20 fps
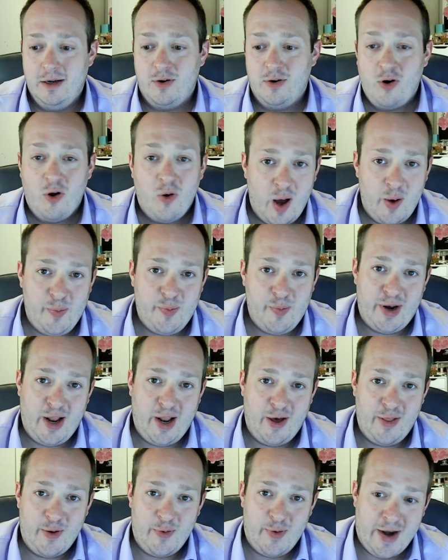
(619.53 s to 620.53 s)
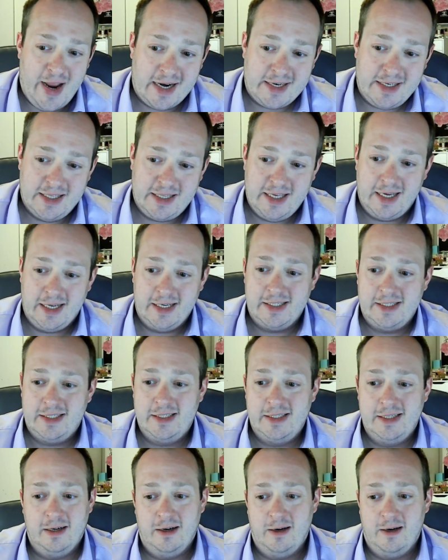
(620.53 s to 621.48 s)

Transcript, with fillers: grow up and how they react to things.